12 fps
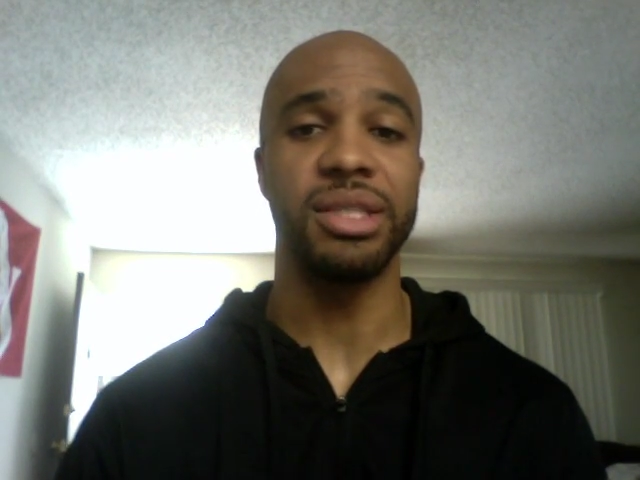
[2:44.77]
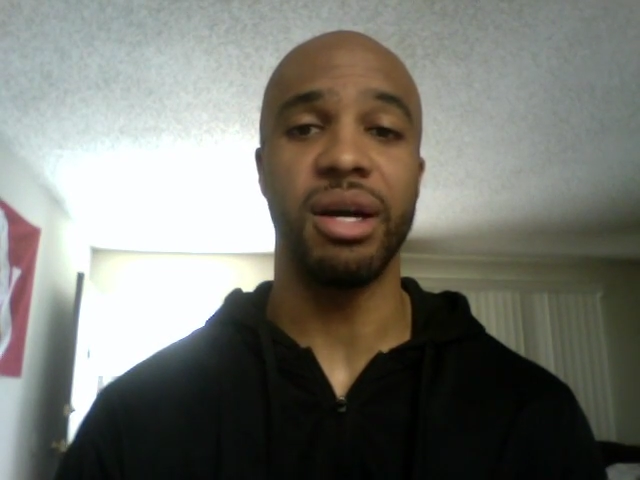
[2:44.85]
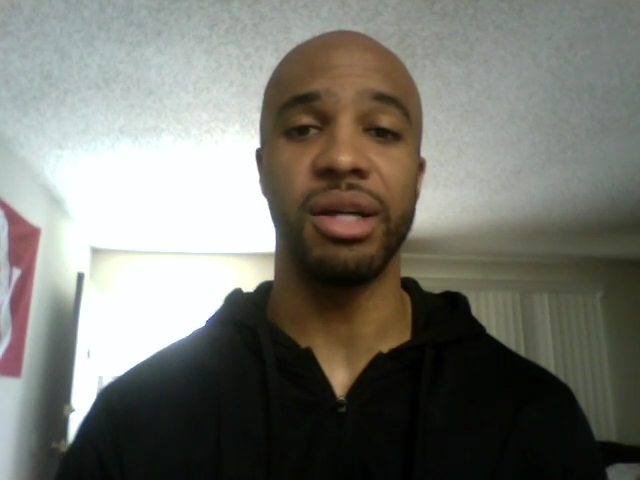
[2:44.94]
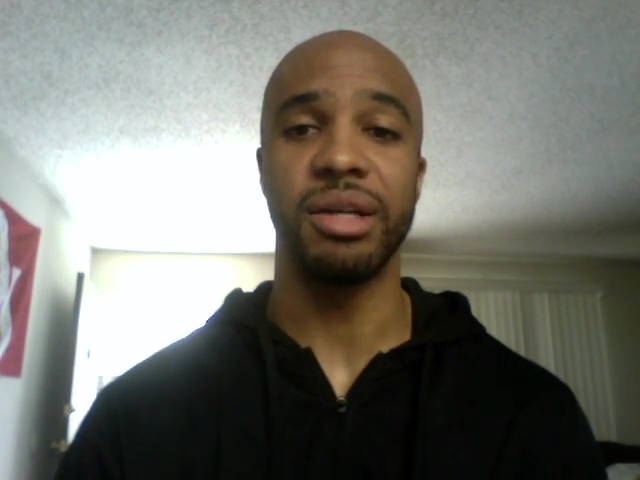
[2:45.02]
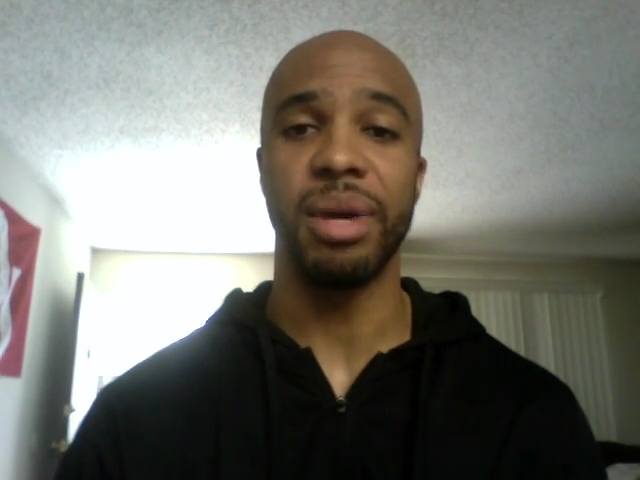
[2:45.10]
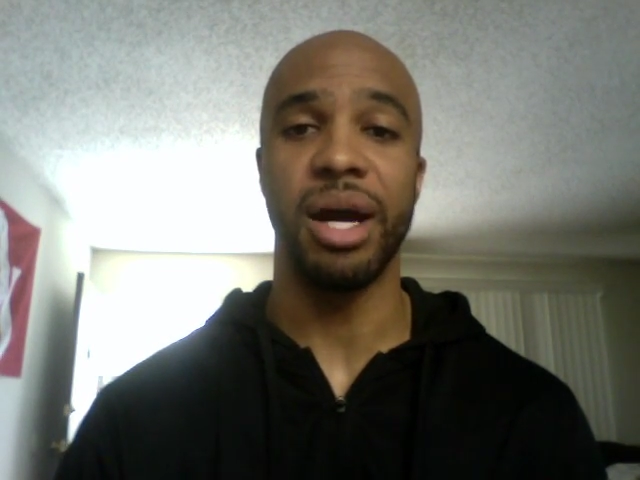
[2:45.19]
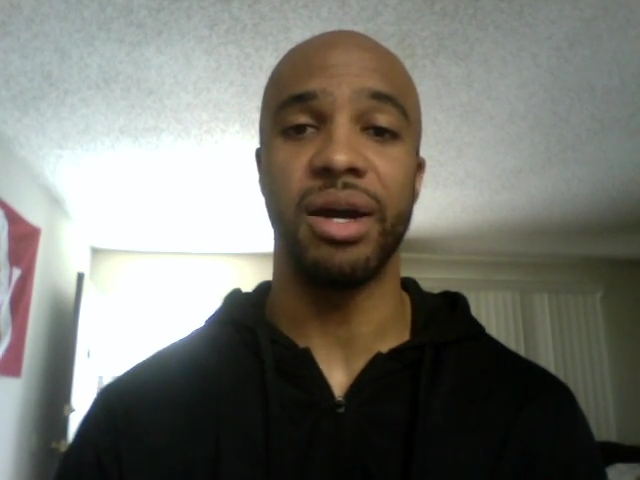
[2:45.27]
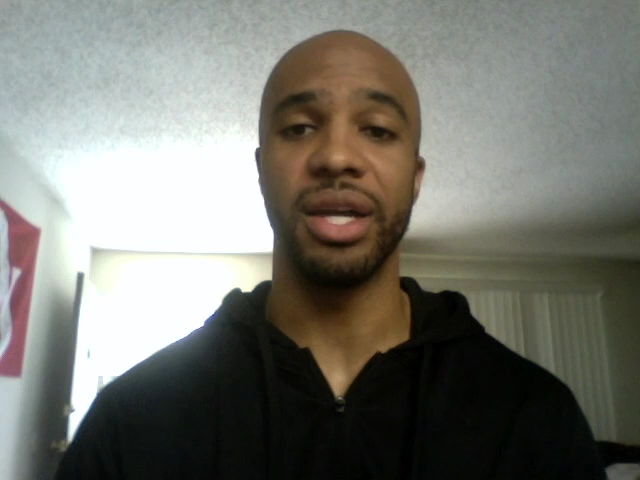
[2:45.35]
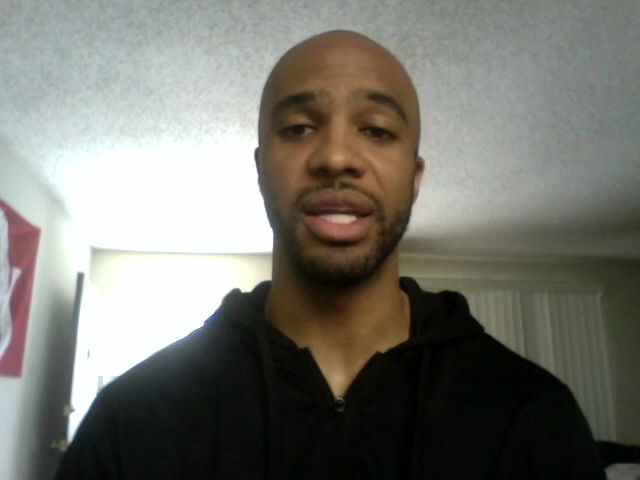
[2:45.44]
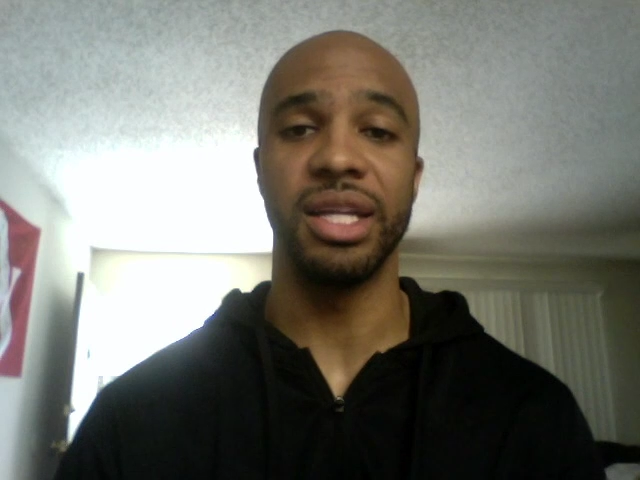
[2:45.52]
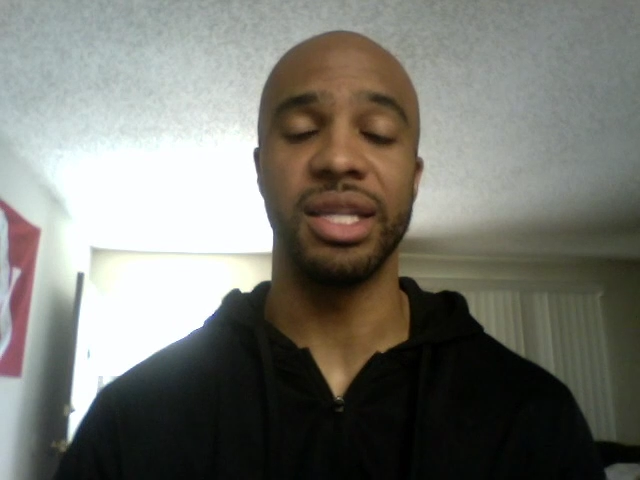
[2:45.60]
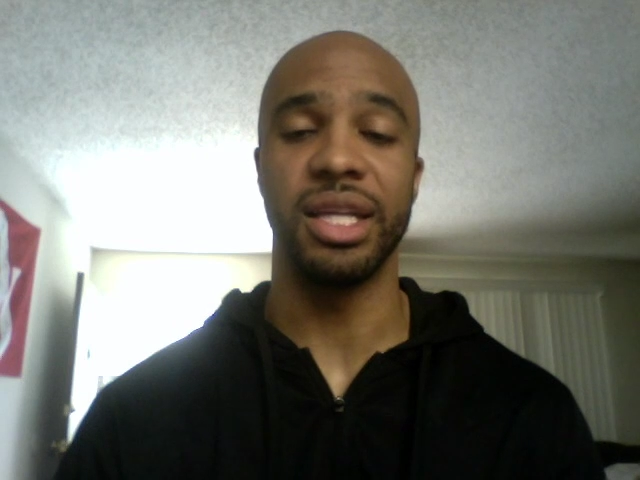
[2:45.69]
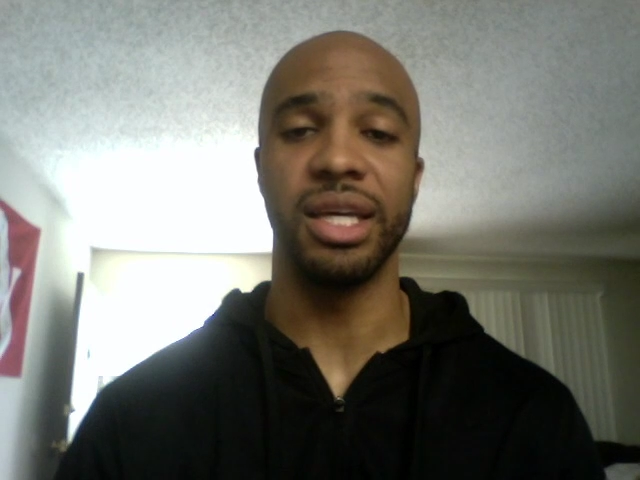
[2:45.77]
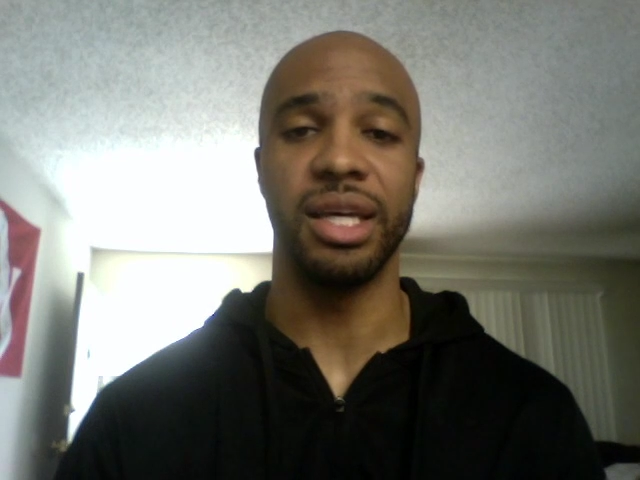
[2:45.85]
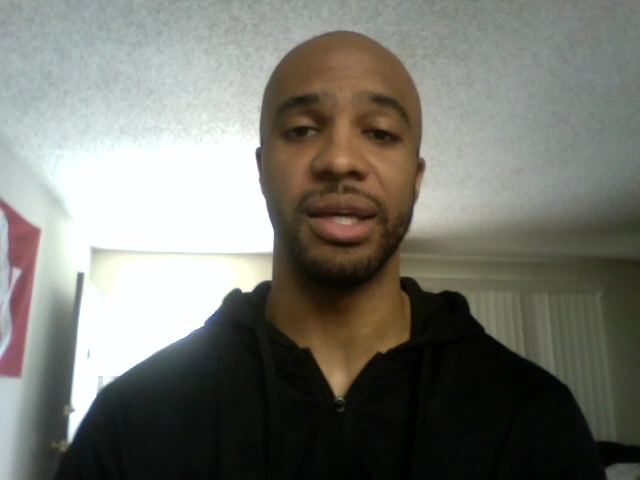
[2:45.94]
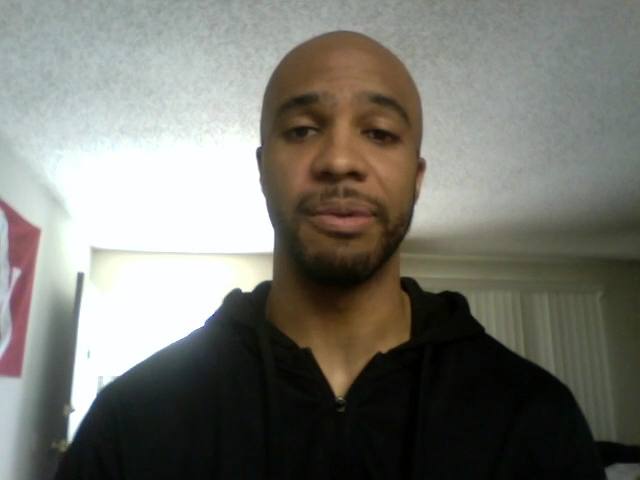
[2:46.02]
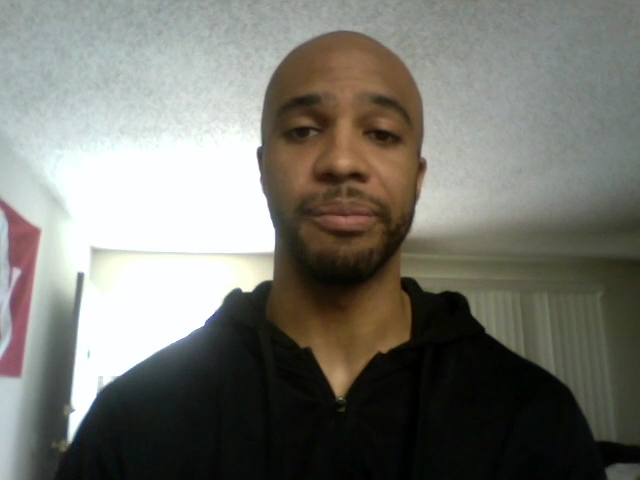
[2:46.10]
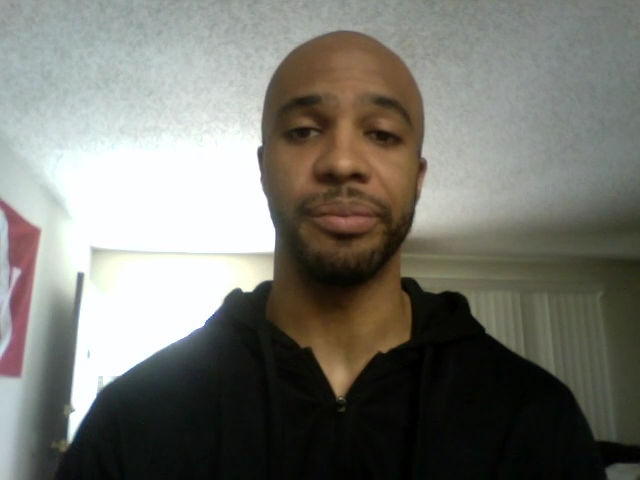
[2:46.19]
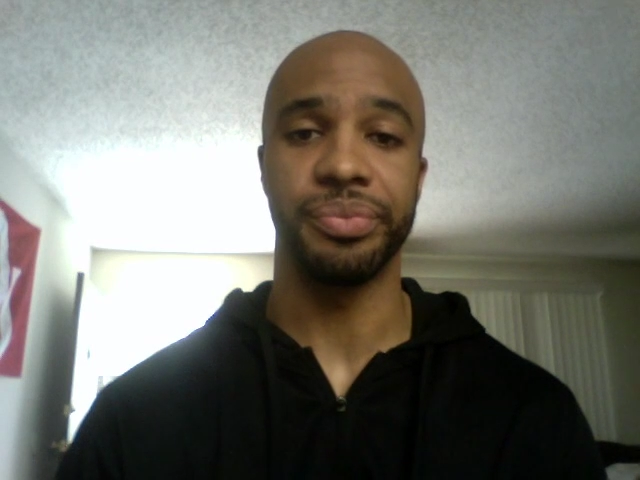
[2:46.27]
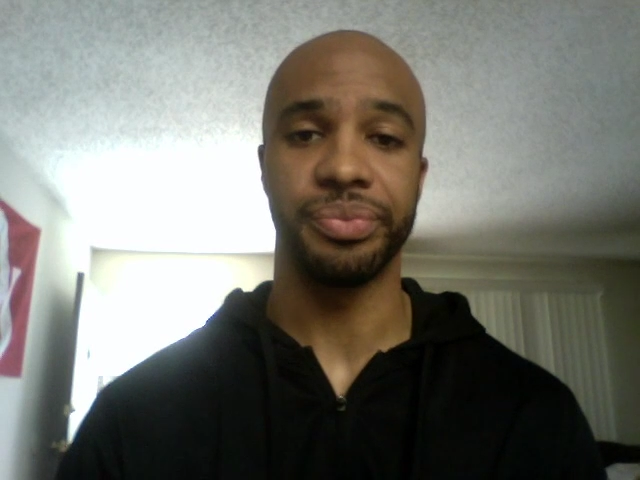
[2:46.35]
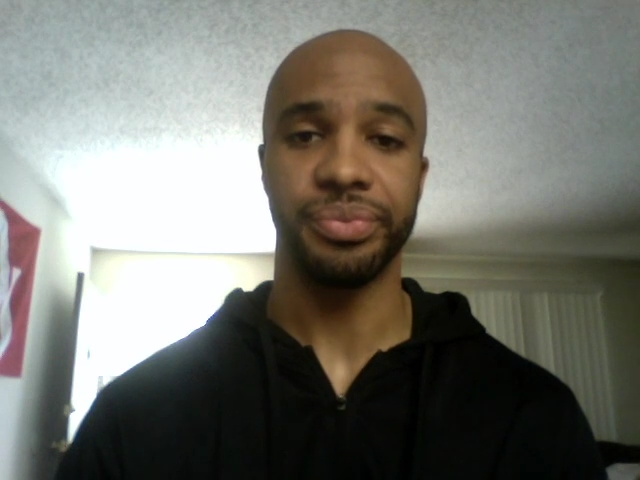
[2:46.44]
talking about anything